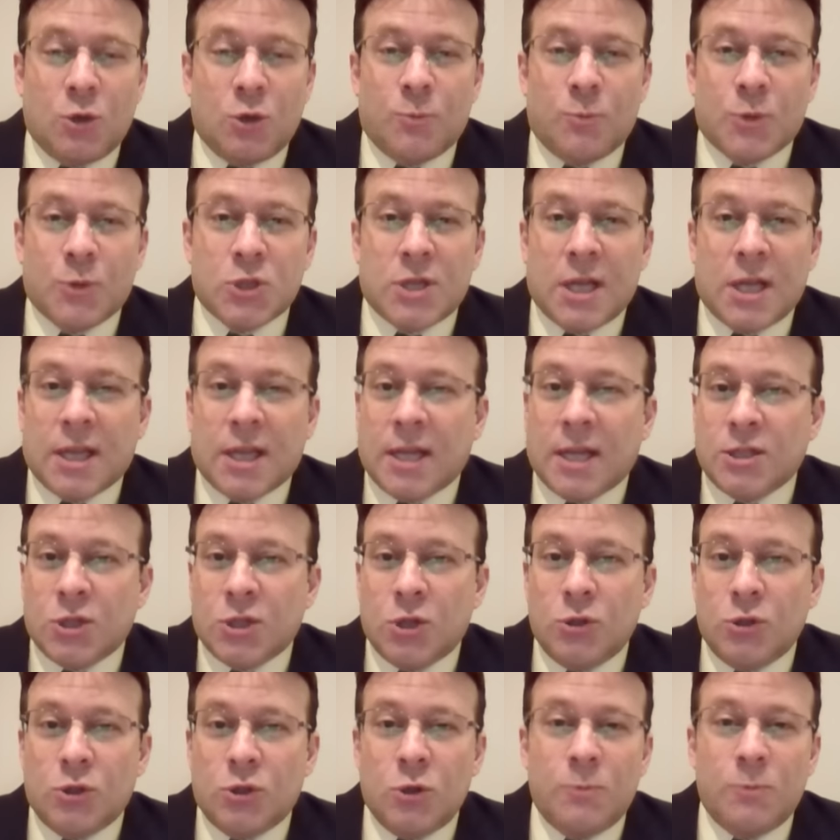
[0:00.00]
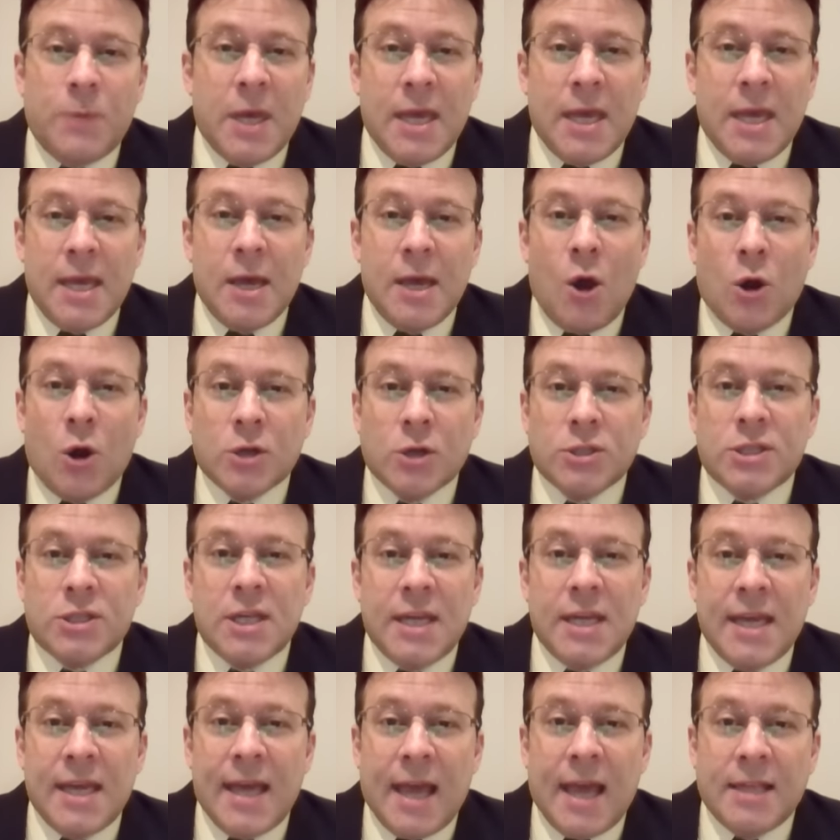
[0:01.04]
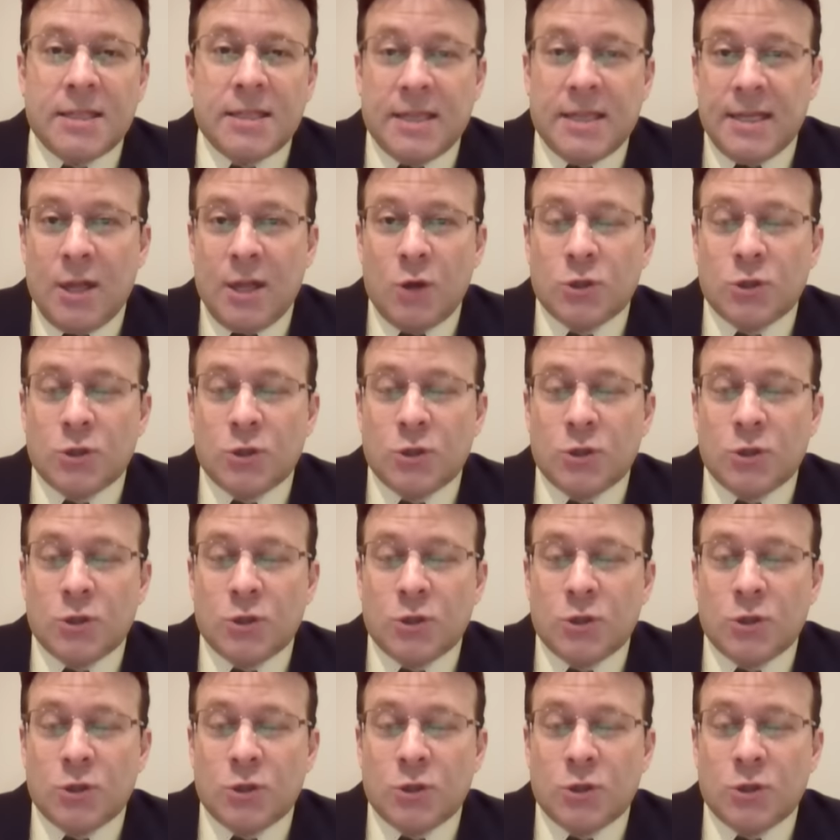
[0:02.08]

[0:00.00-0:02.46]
That's 22%,